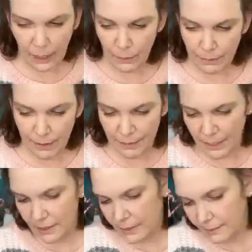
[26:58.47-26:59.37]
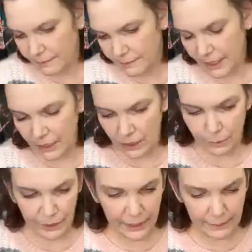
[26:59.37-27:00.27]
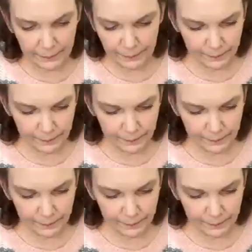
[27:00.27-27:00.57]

That one maybe? That'll look pretty.